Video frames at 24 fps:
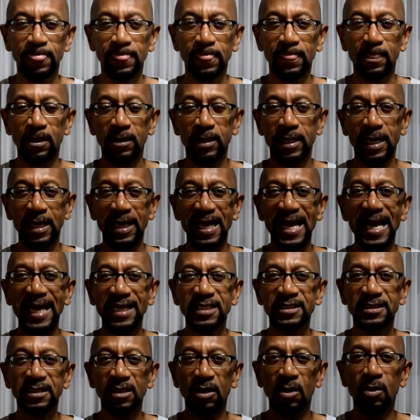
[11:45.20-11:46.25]
okay,
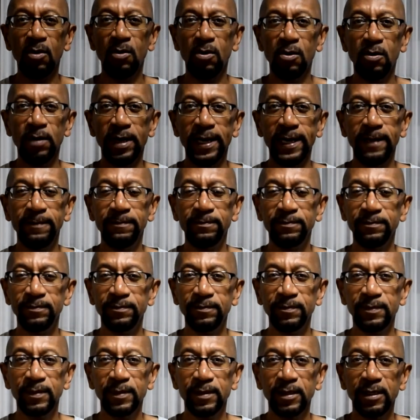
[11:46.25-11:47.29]
XOOM.
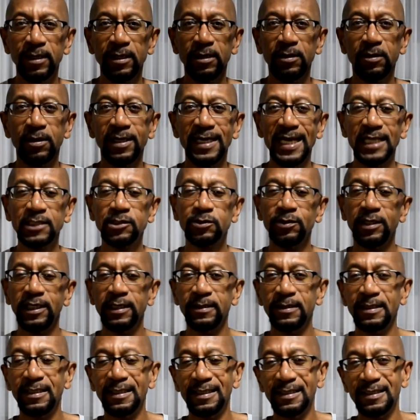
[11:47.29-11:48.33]
You can actually
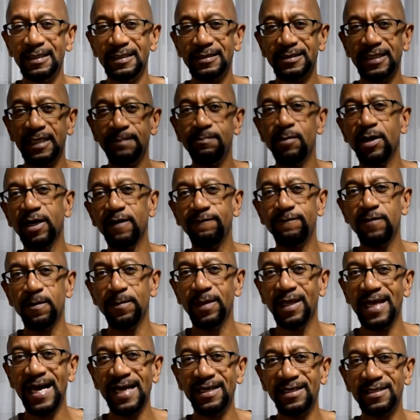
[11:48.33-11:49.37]
send money from the
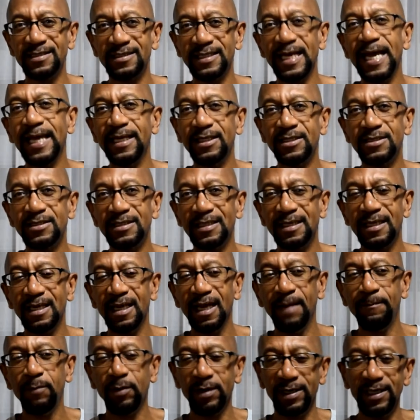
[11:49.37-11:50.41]
United States
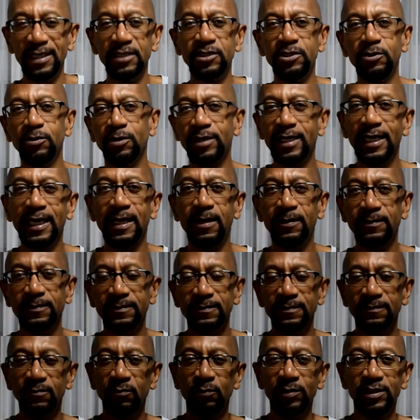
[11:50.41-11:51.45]
and put it into your account
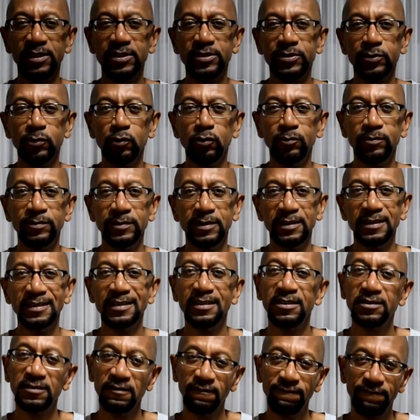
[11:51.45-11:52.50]
with Zoom.
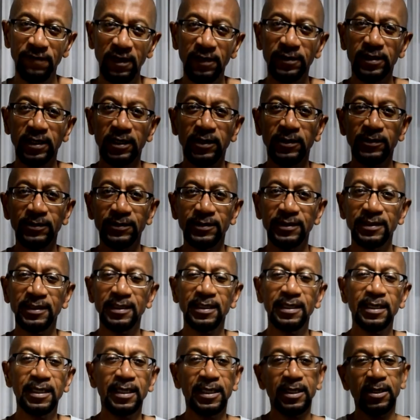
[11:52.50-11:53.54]
There's a fee though,
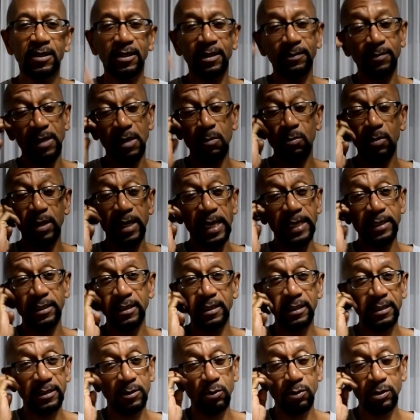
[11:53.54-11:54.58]
and
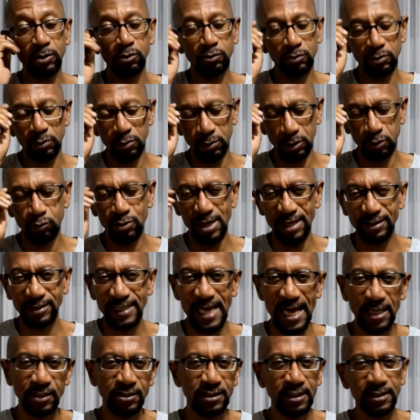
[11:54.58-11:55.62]
do the
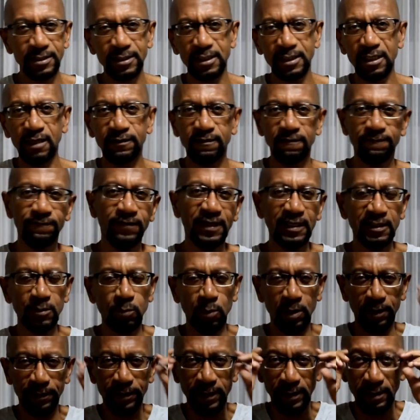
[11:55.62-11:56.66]
transaction and see if the fee's
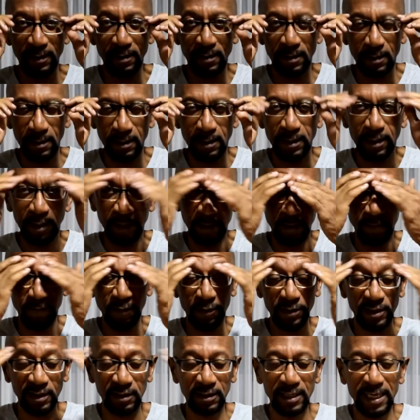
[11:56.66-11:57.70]
worth it,
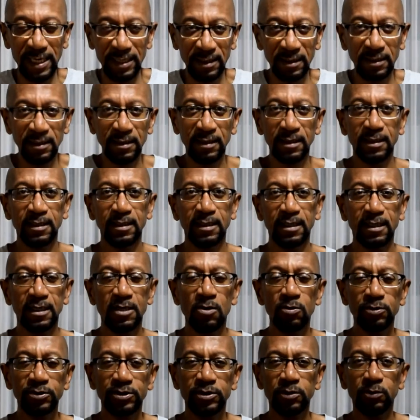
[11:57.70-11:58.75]
versus
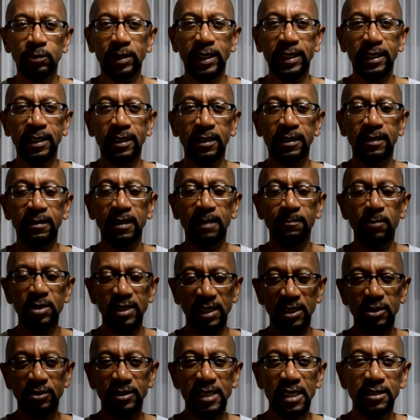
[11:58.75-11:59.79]
going to a money
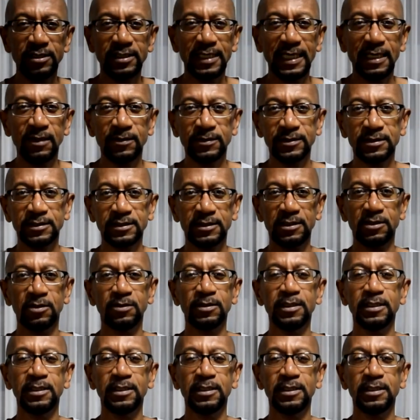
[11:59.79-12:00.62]
exchange house. So